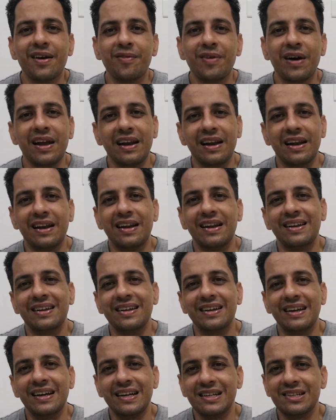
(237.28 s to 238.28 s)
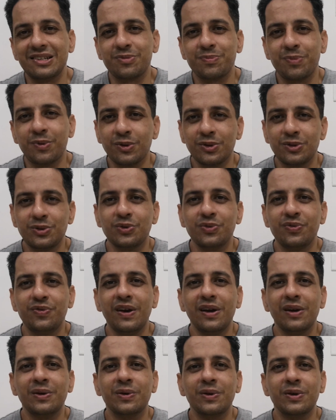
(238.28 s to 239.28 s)
Well, it is supposed to
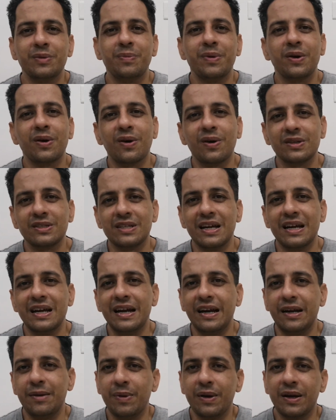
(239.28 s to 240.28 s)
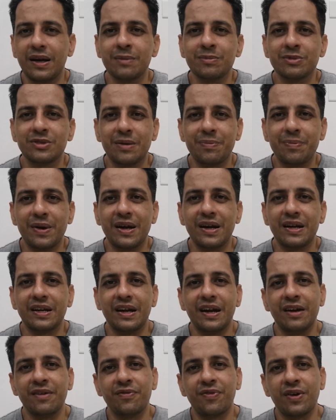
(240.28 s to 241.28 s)
feel good because it becomes the
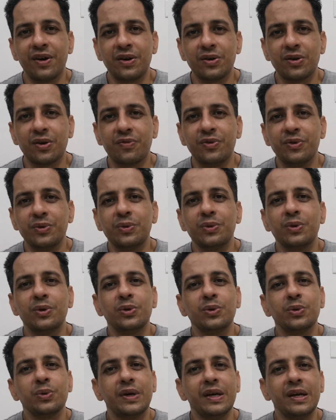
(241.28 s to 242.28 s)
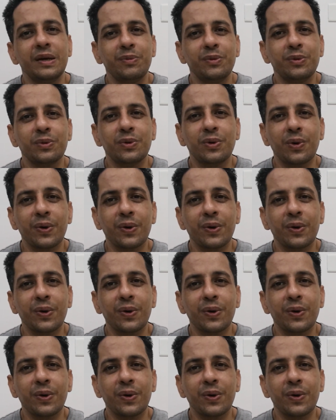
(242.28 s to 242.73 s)
bait in front of you to keep you